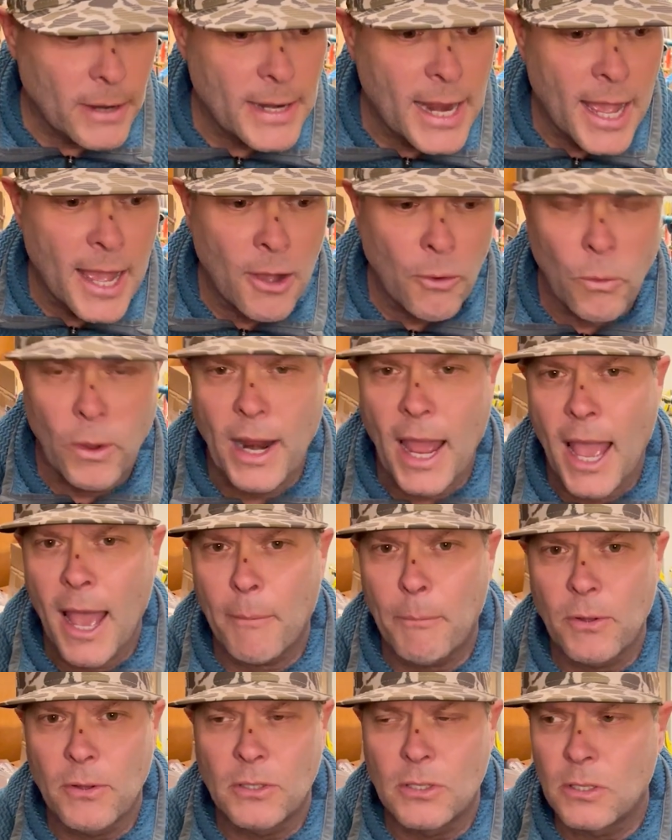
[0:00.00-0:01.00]
now what
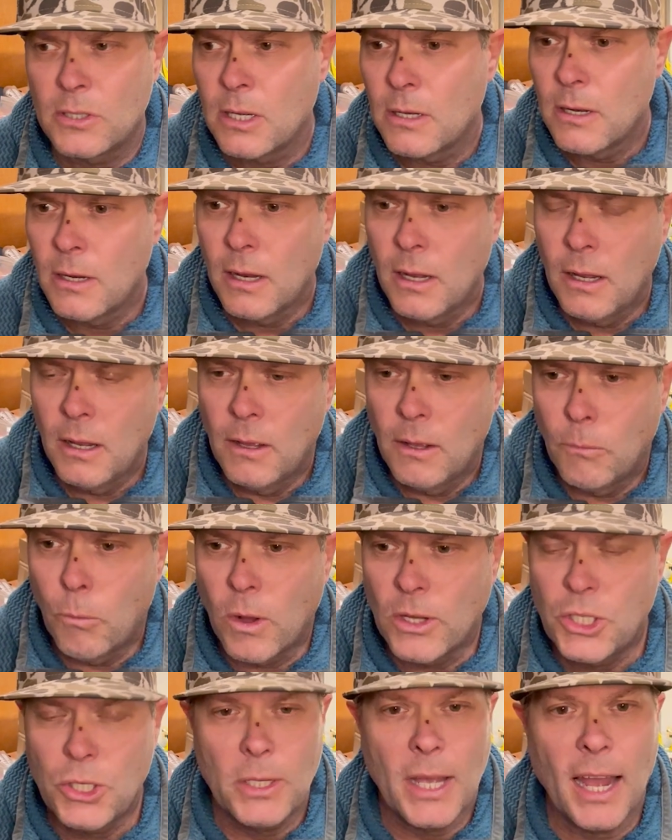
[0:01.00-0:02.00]
happens
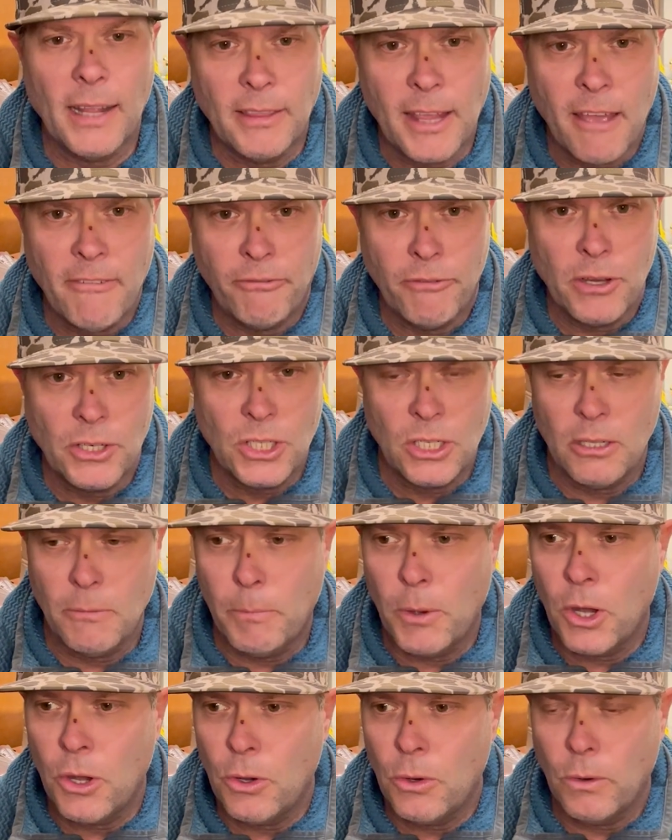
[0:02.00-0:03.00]
once you got that fish to the
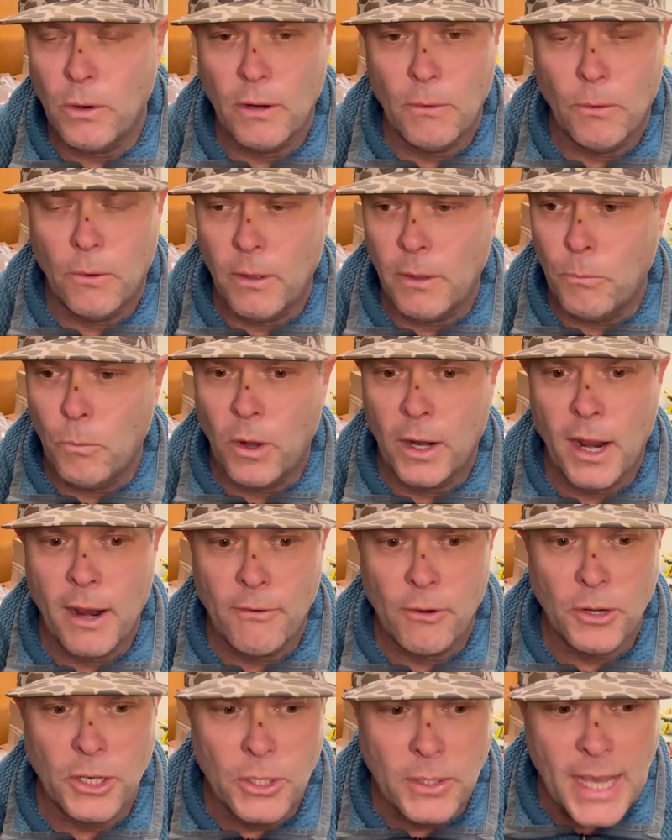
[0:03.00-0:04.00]
boat and
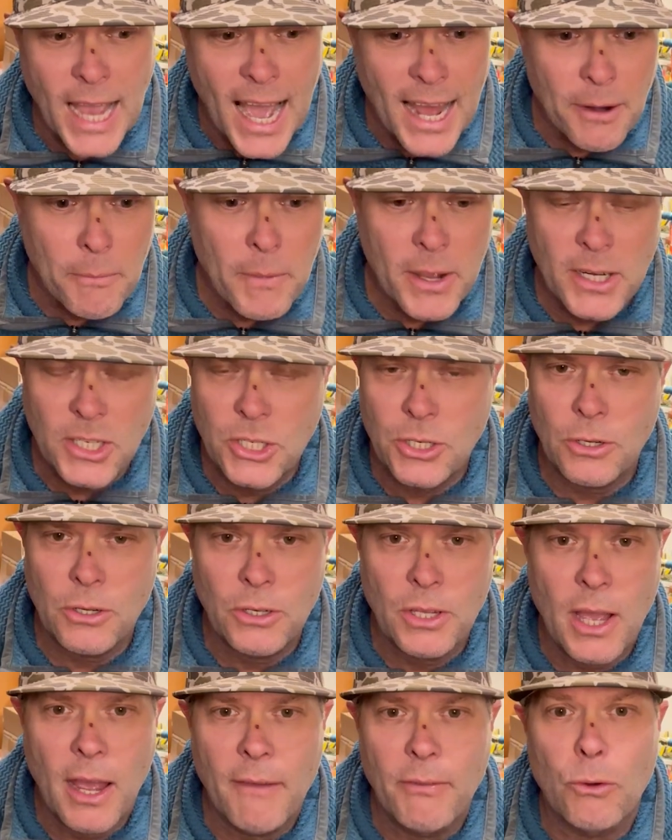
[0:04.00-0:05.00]
whatever. You got to make sure
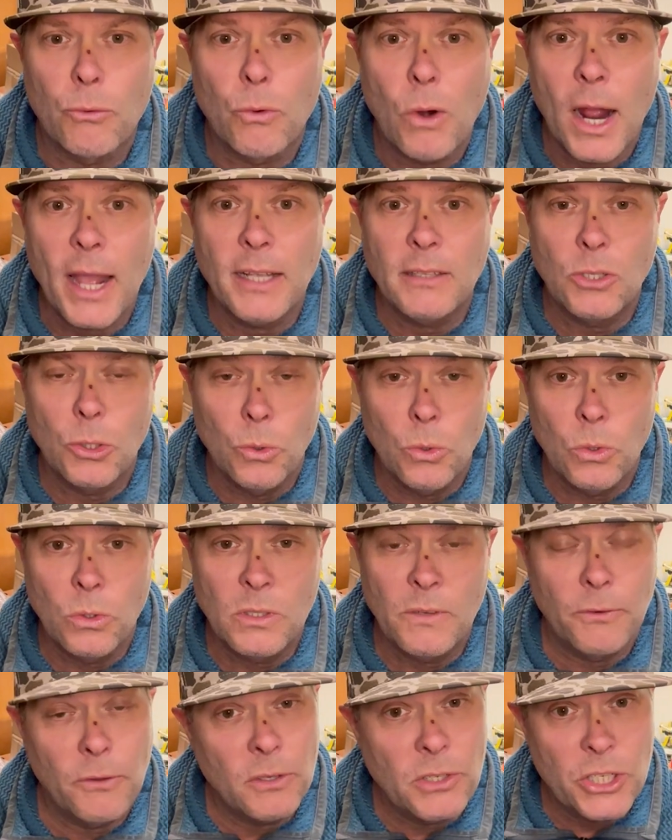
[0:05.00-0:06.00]
you have the right tools
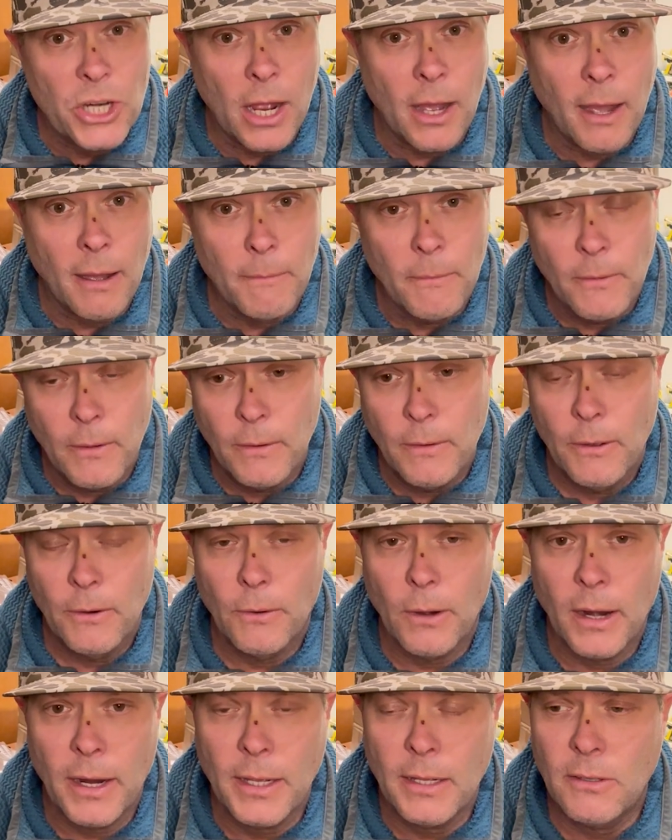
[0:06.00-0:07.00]
for the job,
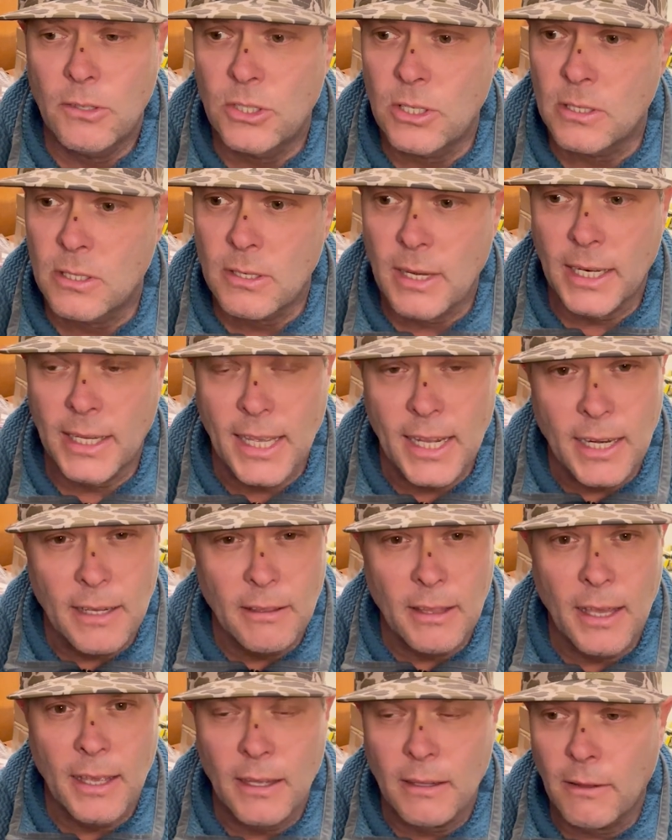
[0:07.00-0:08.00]
right? It's just like
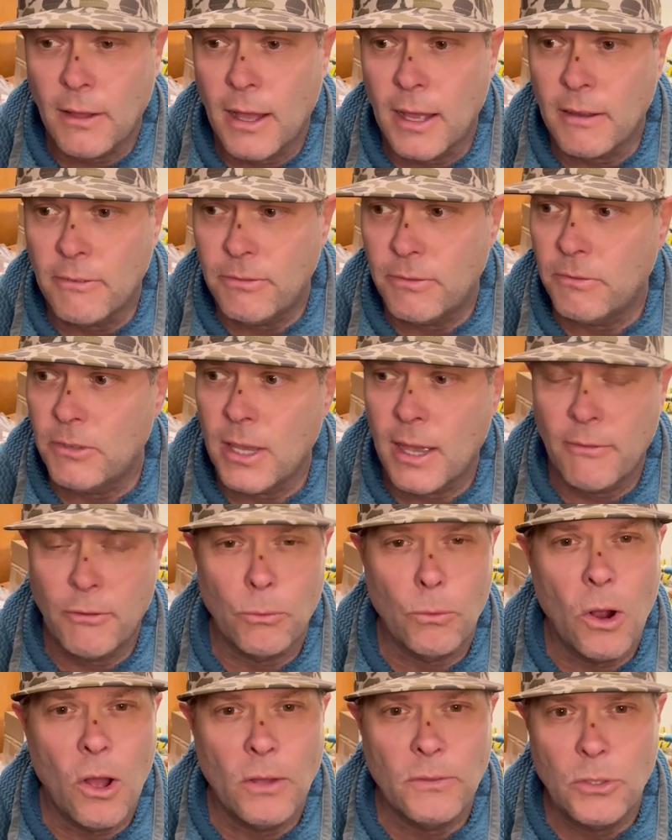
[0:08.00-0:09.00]
anything in life. If you have the
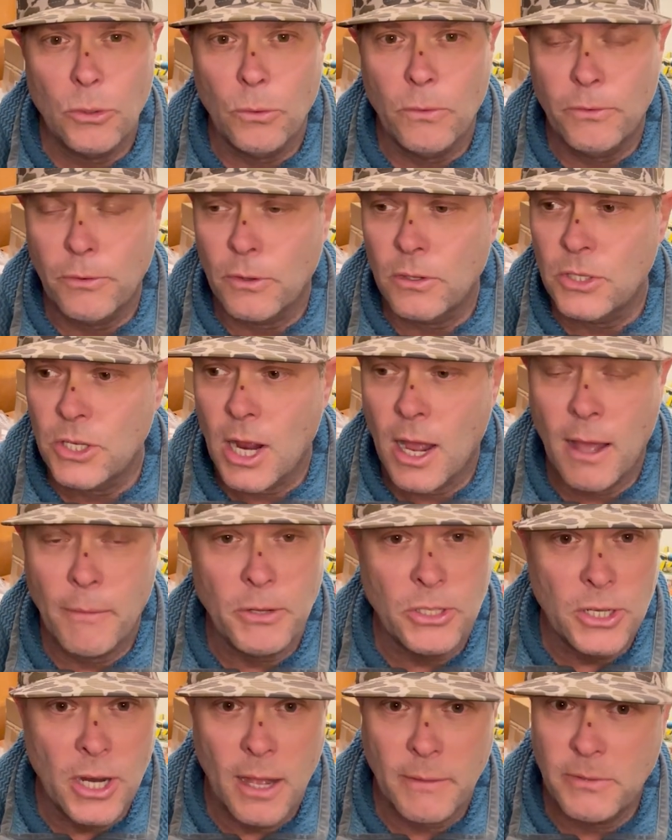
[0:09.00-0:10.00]
wrong tool for the
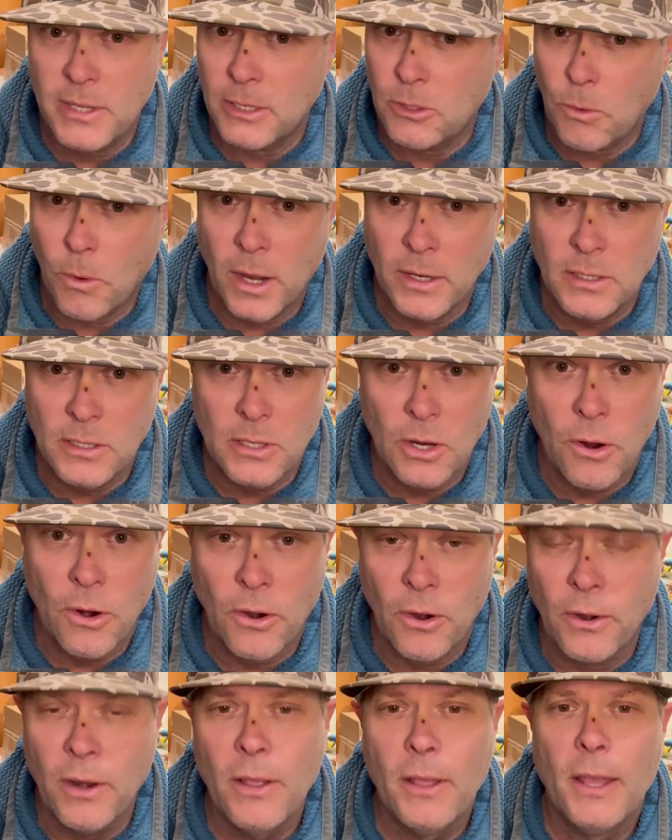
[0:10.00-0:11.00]
job's at twice as
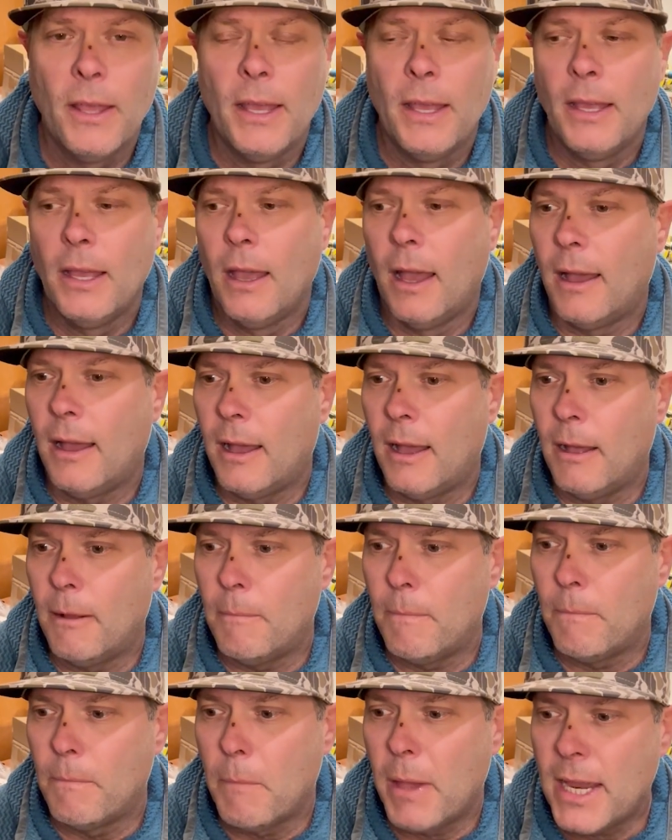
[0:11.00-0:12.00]
hard.
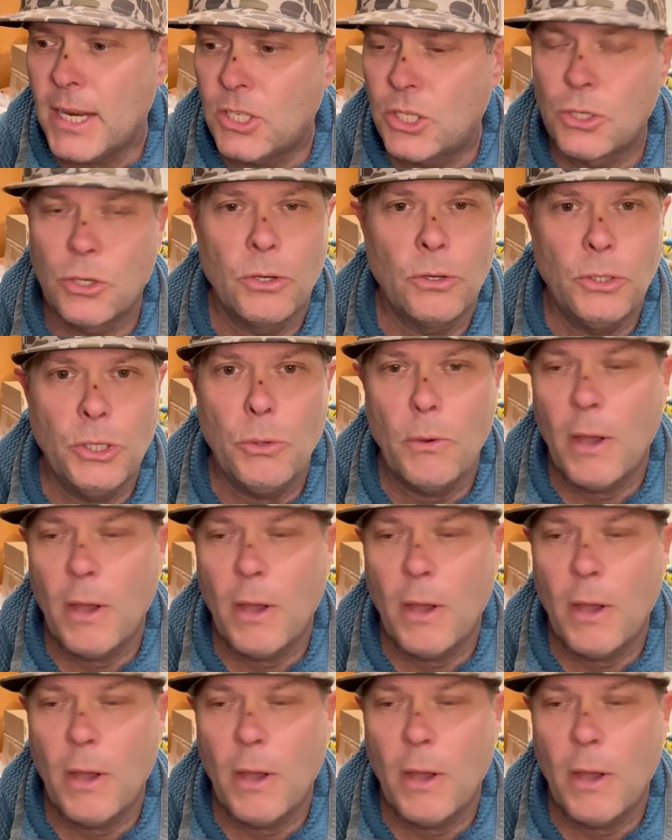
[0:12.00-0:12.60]
Make sure you